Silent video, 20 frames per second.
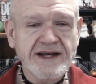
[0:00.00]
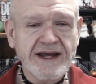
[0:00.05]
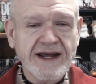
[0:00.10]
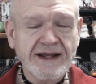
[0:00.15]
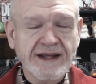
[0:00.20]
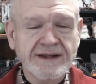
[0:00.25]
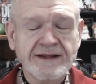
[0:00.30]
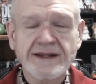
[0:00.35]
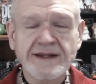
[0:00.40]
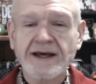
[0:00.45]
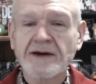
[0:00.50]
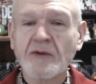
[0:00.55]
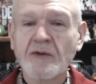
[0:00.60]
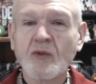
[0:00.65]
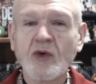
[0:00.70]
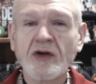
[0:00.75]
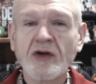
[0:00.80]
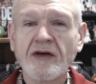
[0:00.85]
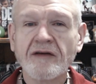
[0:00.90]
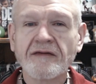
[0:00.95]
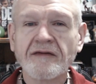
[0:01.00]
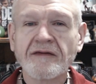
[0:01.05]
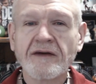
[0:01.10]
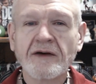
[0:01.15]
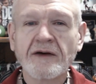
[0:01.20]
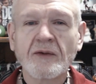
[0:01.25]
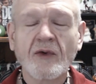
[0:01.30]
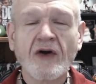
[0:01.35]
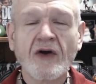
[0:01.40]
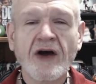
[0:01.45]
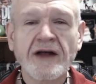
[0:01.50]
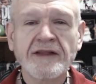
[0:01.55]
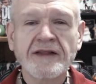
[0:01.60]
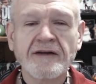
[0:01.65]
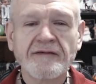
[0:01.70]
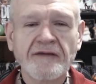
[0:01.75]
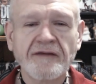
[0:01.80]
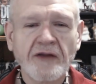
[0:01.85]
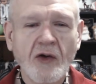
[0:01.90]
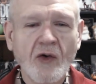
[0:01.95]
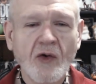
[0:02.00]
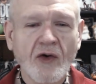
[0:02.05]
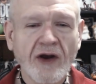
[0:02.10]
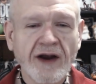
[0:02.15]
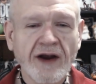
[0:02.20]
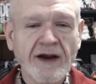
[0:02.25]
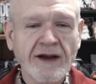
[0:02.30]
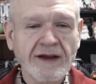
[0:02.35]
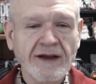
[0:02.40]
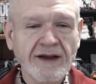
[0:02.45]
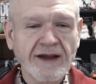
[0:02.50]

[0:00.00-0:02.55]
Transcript: and the wolf were on the floor